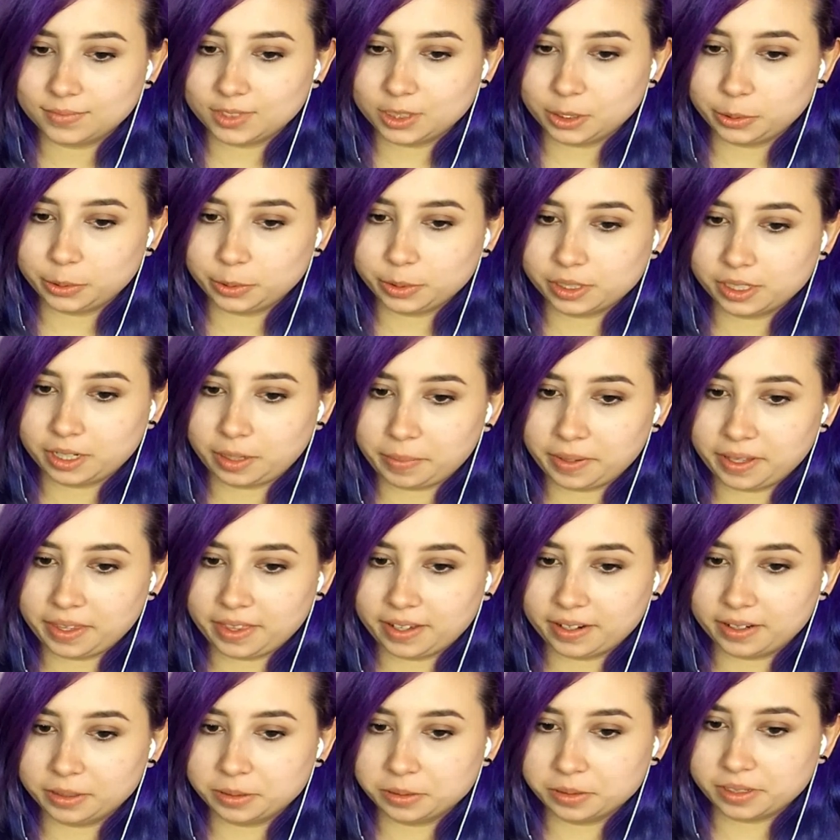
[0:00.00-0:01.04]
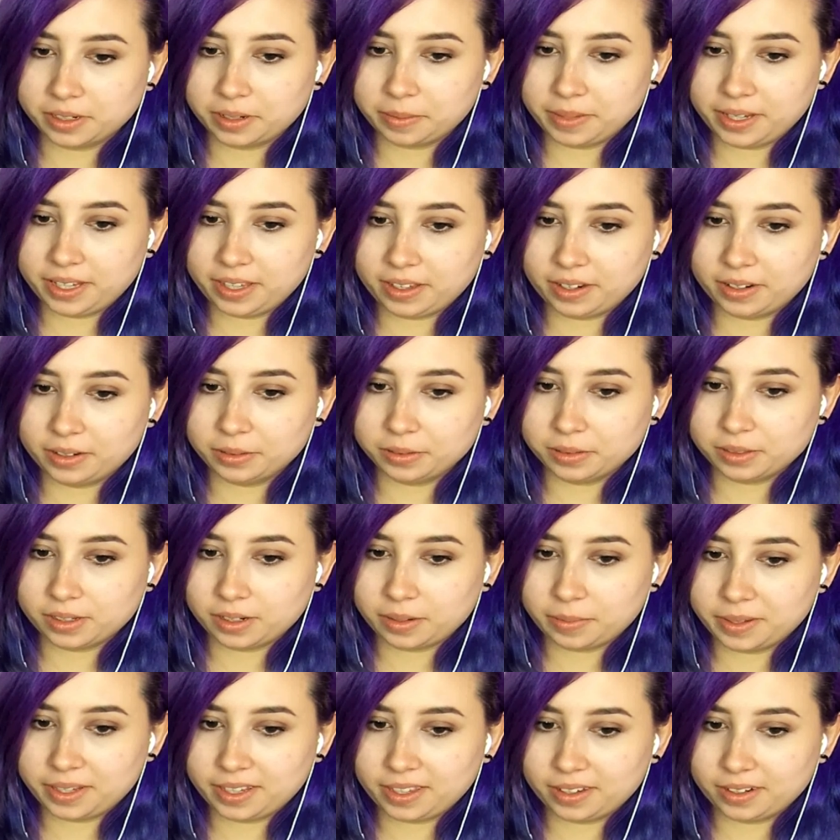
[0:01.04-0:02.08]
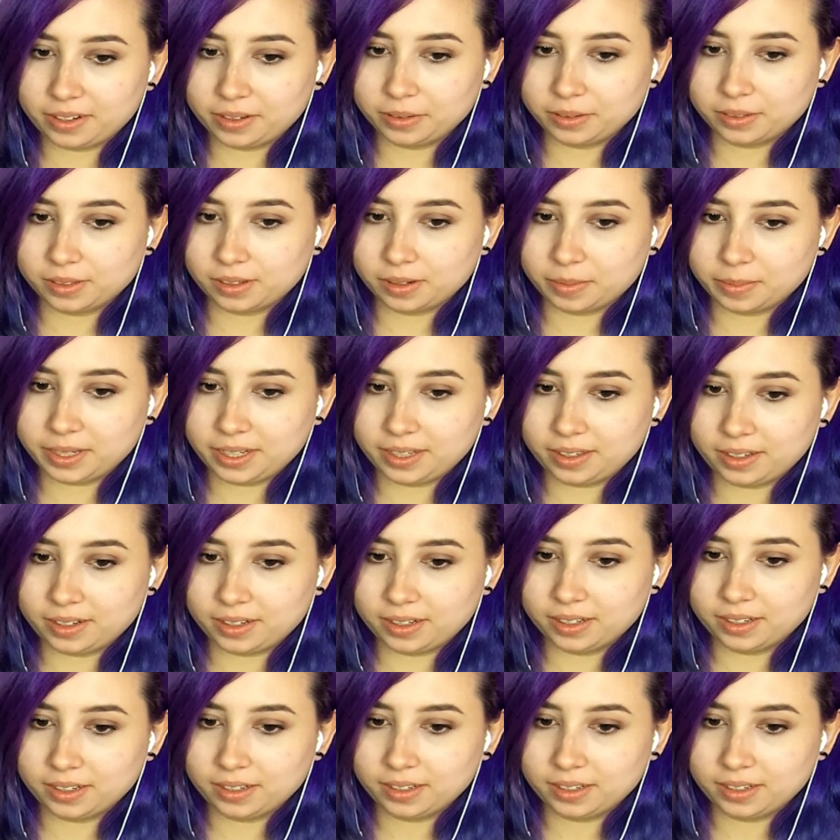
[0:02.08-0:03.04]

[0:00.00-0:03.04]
Who's gonna be there? Who's gonna be there? Who's gonna be there? Who's gonna be there?